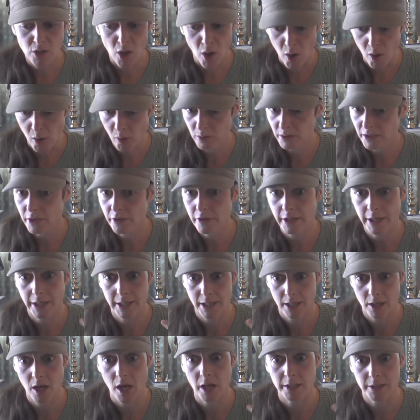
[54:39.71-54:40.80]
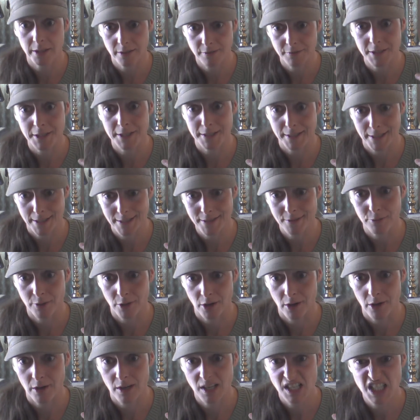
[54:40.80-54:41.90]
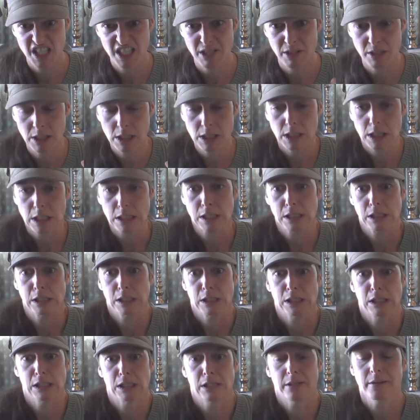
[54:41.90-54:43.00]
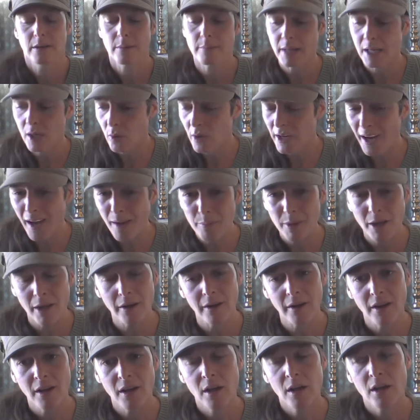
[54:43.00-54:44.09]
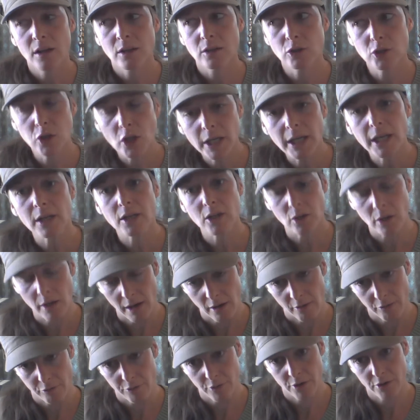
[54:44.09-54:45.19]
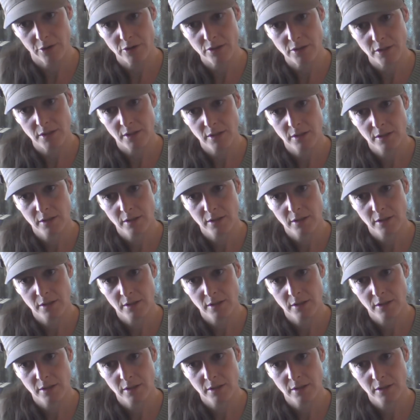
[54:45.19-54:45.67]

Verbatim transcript: totally creating cognitive dissonance for her. She's just like, oh, and I'm like, yeah, but look at your effort.